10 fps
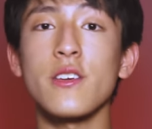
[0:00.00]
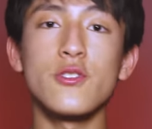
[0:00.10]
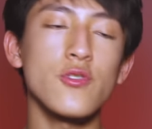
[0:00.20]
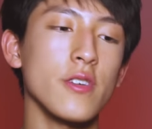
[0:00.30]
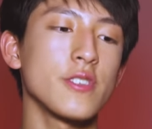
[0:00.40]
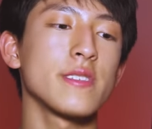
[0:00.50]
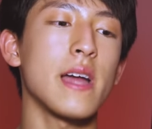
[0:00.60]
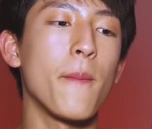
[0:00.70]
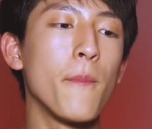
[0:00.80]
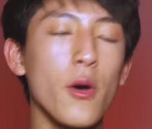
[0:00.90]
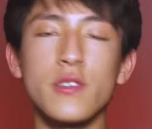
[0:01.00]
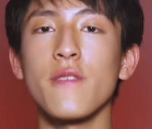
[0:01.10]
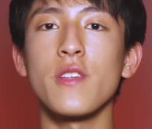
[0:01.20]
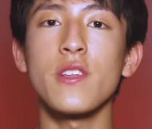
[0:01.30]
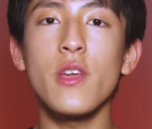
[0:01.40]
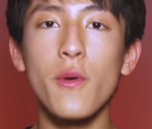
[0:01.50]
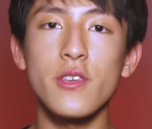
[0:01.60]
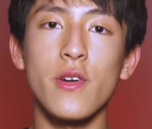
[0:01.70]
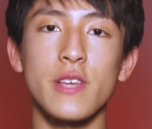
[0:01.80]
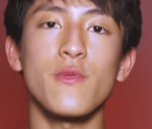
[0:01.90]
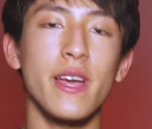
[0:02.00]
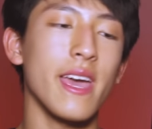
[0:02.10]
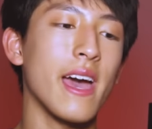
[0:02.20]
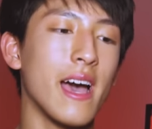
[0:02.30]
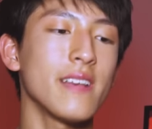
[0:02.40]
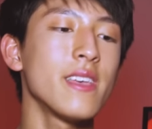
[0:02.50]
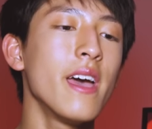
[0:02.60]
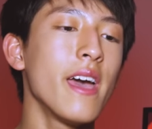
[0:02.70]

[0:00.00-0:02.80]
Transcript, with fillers: constructions that most of the newer Yonex racket has.